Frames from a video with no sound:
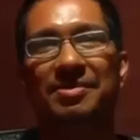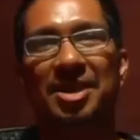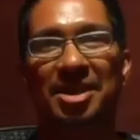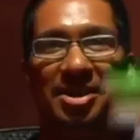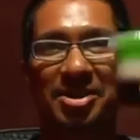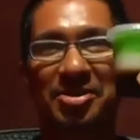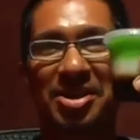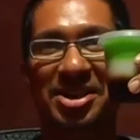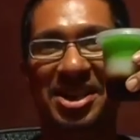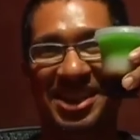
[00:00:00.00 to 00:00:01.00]
Ah,
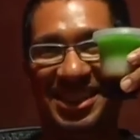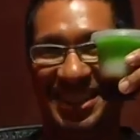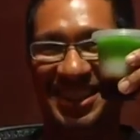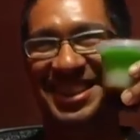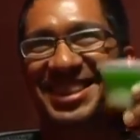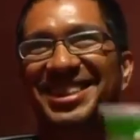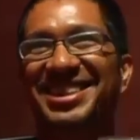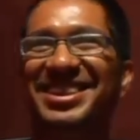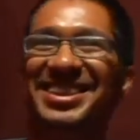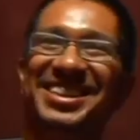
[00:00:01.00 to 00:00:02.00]

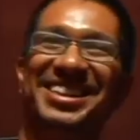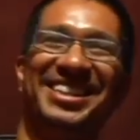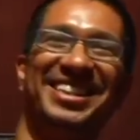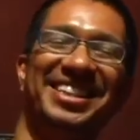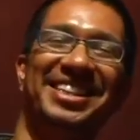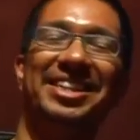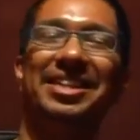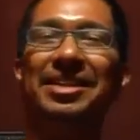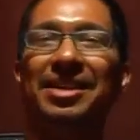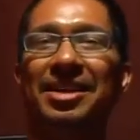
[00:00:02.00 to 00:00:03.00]
congratulations.
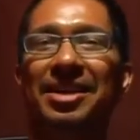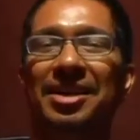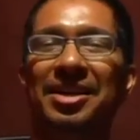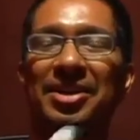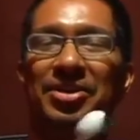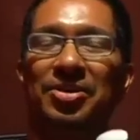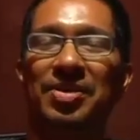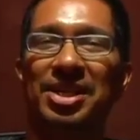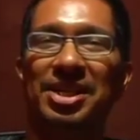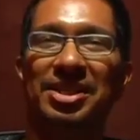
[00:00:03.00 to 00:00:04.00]
Uh,
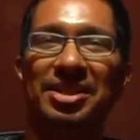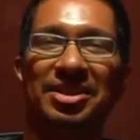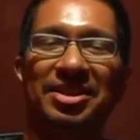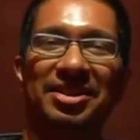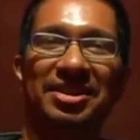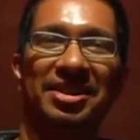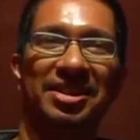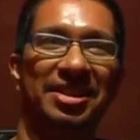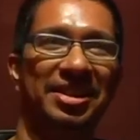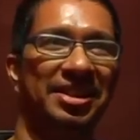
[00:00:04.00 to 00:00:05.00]
congratulations. This is
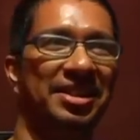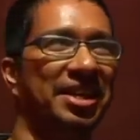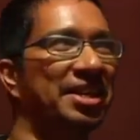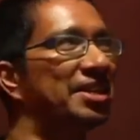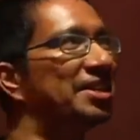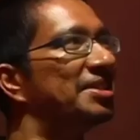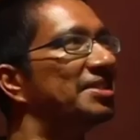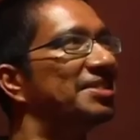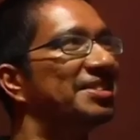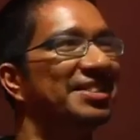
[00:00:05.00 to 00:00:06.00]
the second
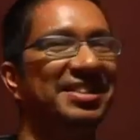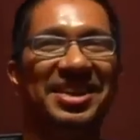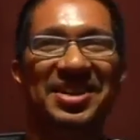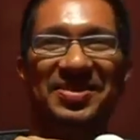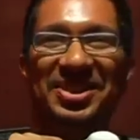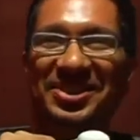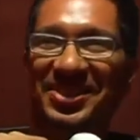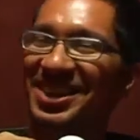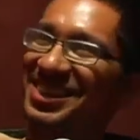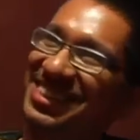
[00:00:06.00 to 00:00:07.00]

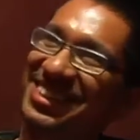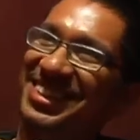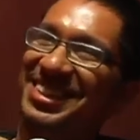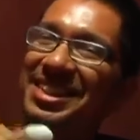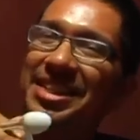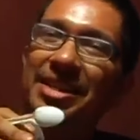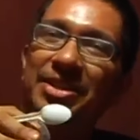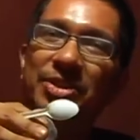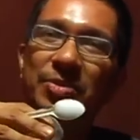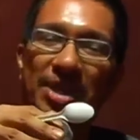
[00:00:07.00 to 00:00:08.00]
anniversary.
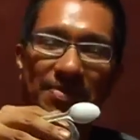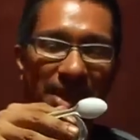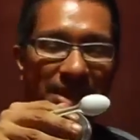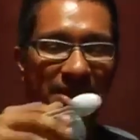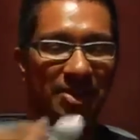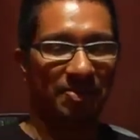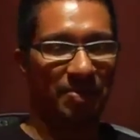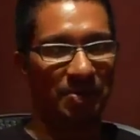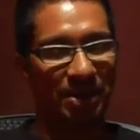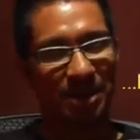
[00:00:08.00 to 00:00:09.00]
So whenever I think of
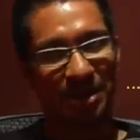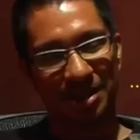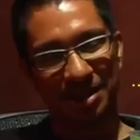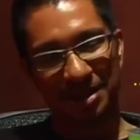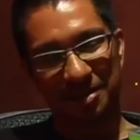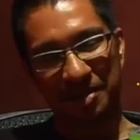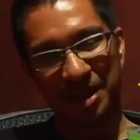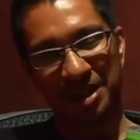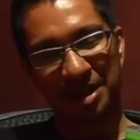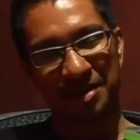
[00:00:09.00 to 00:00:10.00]
Pop In and the
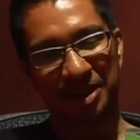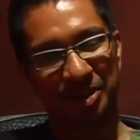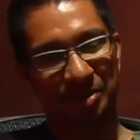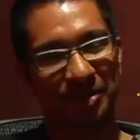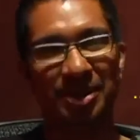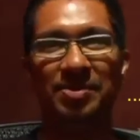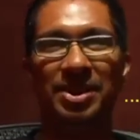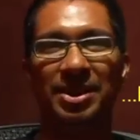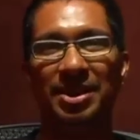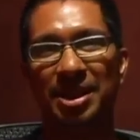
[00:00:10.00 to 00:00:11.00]
Fairly Current Show, for some
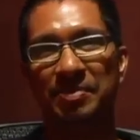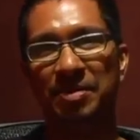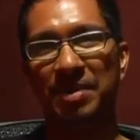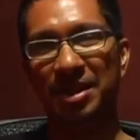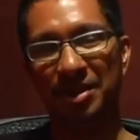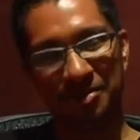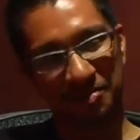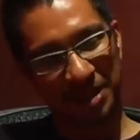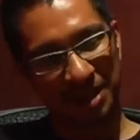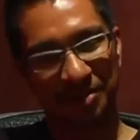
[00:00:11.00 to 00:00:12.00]
reason I'm reminded
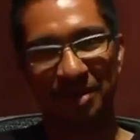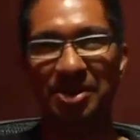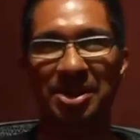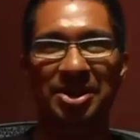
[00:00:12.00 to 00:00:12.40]
of my favorite